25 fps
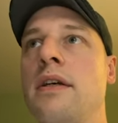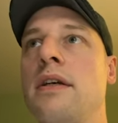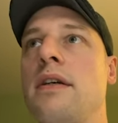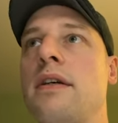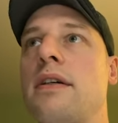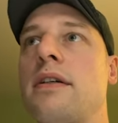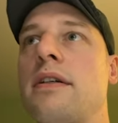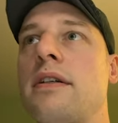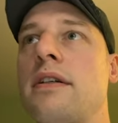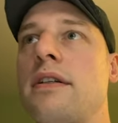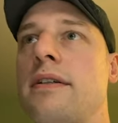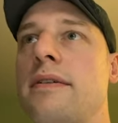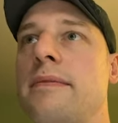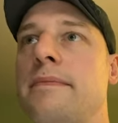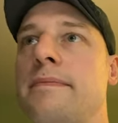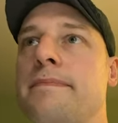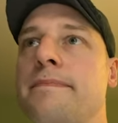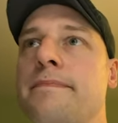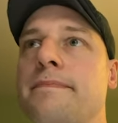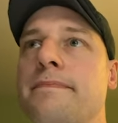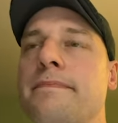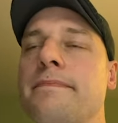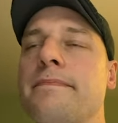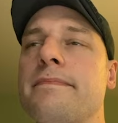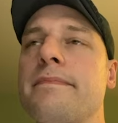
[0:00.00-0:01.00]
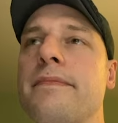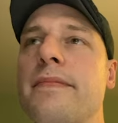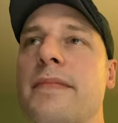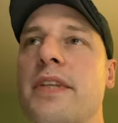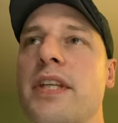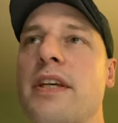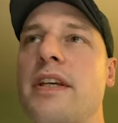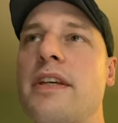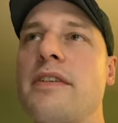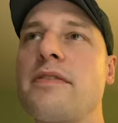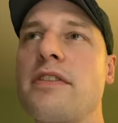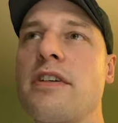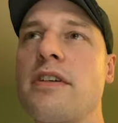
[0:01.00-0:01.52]

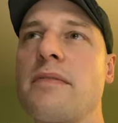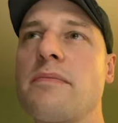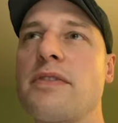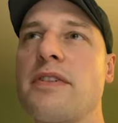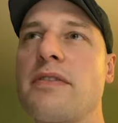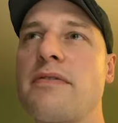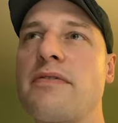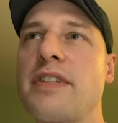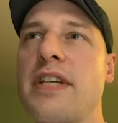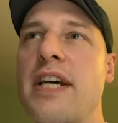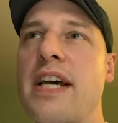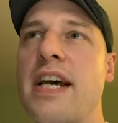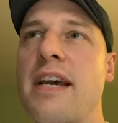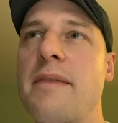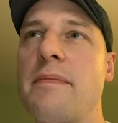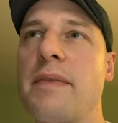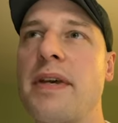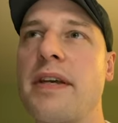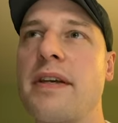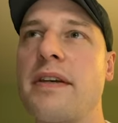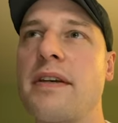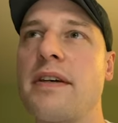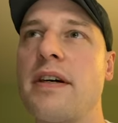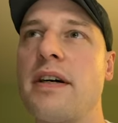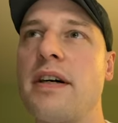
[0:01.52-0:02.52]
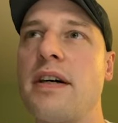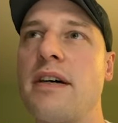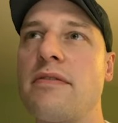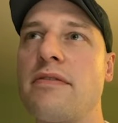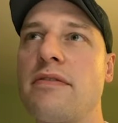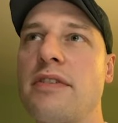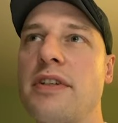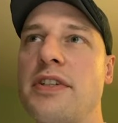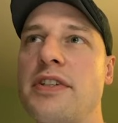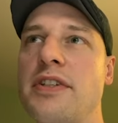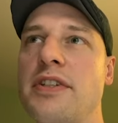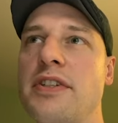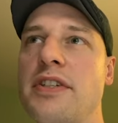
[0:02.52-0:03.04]
In terms of timing for
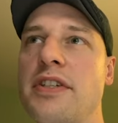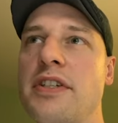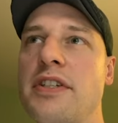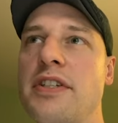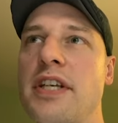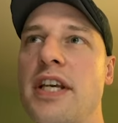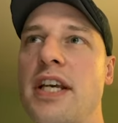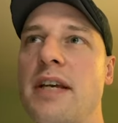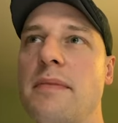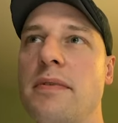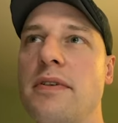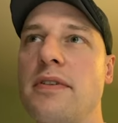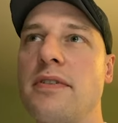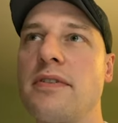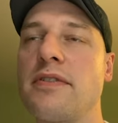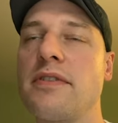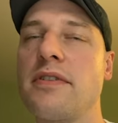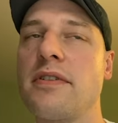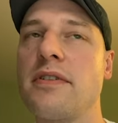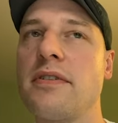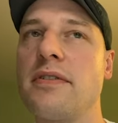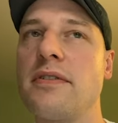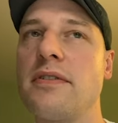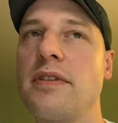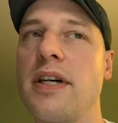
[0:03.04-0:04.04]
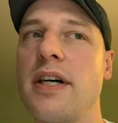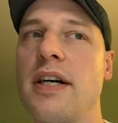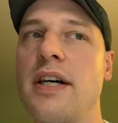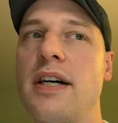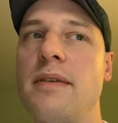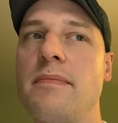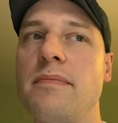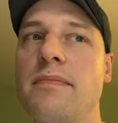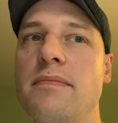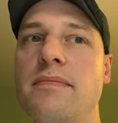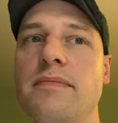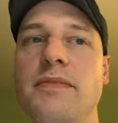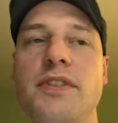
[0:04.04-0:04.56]
each table,
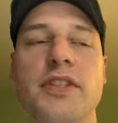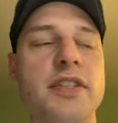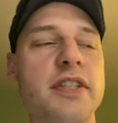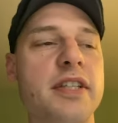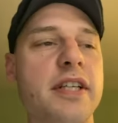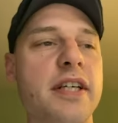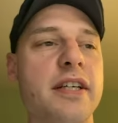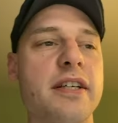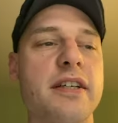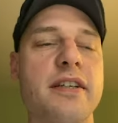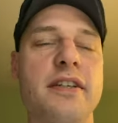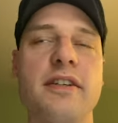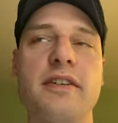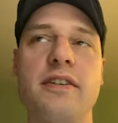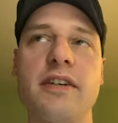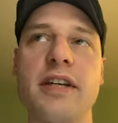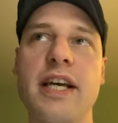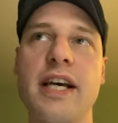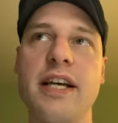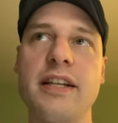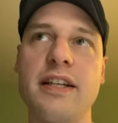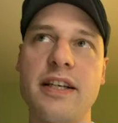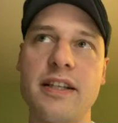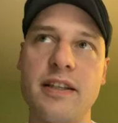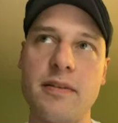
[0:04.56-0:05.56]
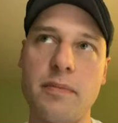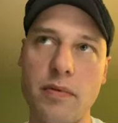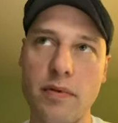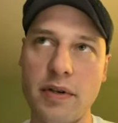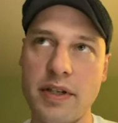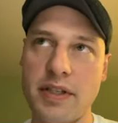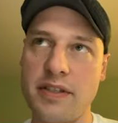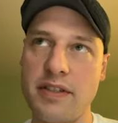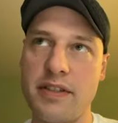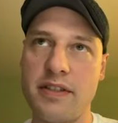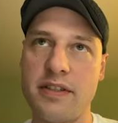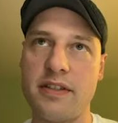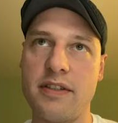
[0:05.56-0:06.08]
so just like, you know, again, like the point
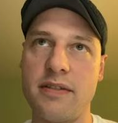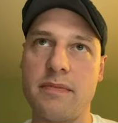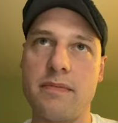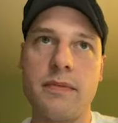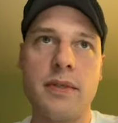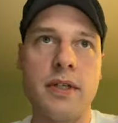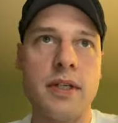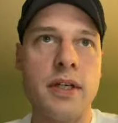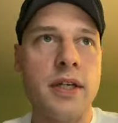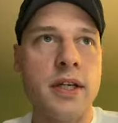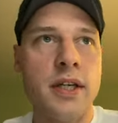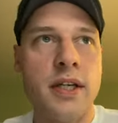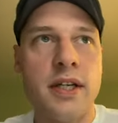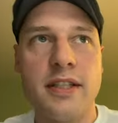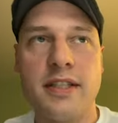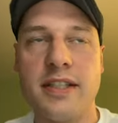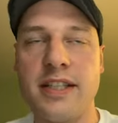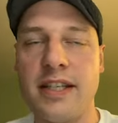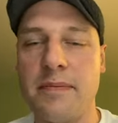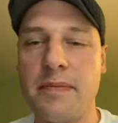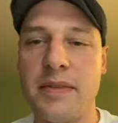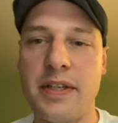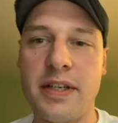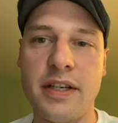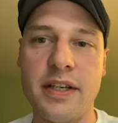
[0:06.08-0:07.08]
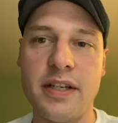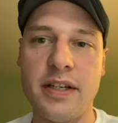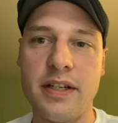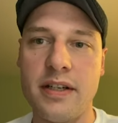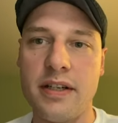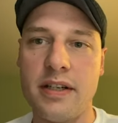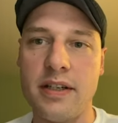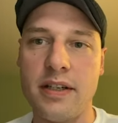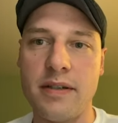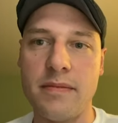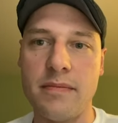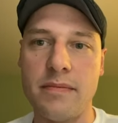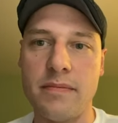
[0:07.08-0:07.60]
system, same thing at
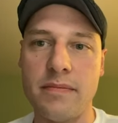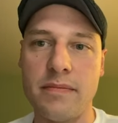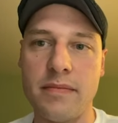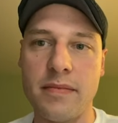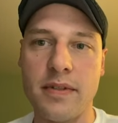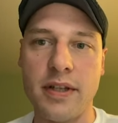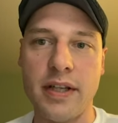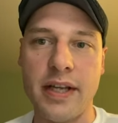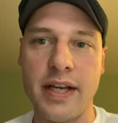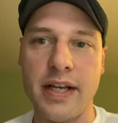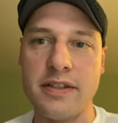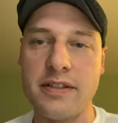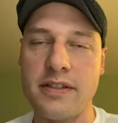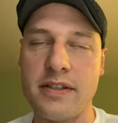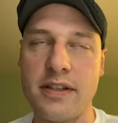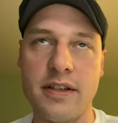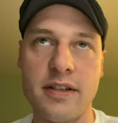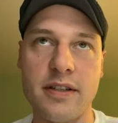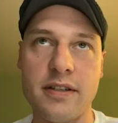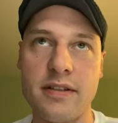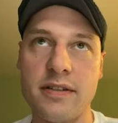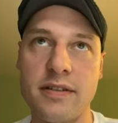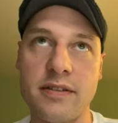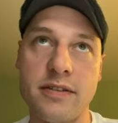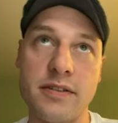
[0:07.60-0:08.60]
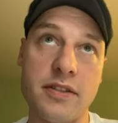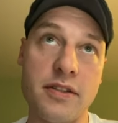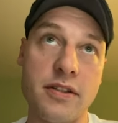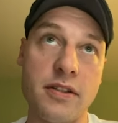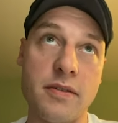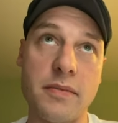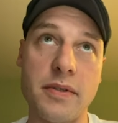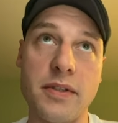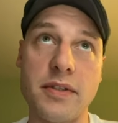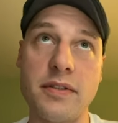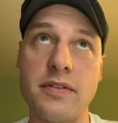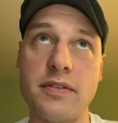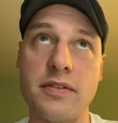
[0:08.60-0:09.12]
the last other
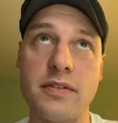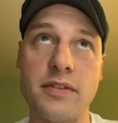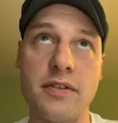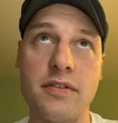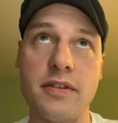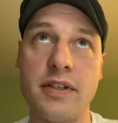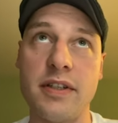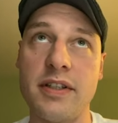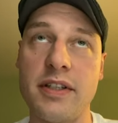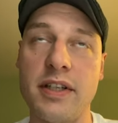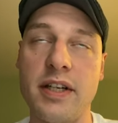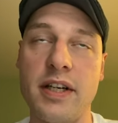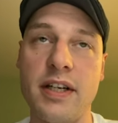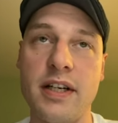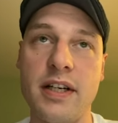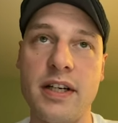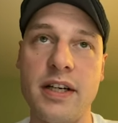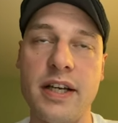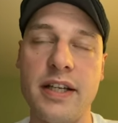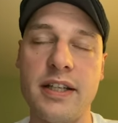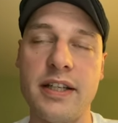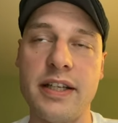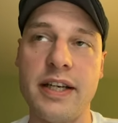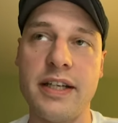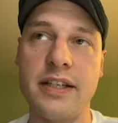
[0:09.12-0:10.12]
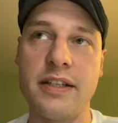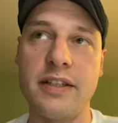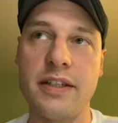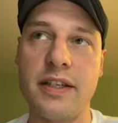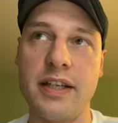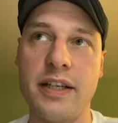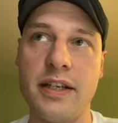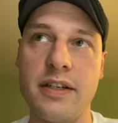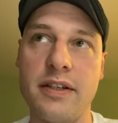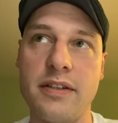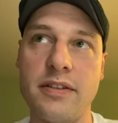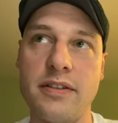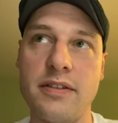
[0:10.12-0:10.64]
tournaments, you know, Atlanta
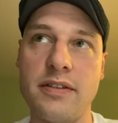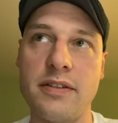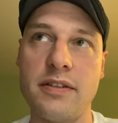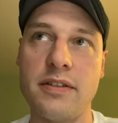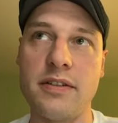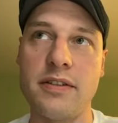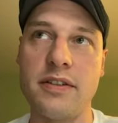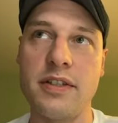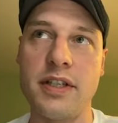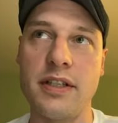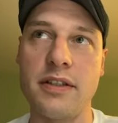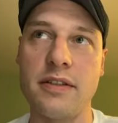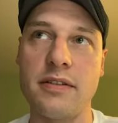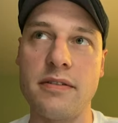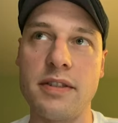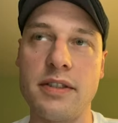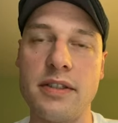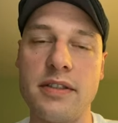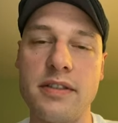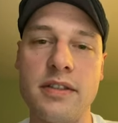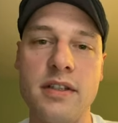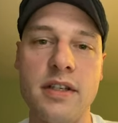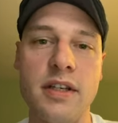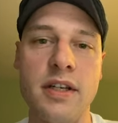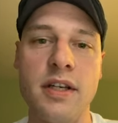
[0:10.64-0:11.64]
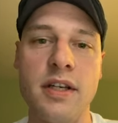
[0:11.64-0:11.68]
and St. Louis.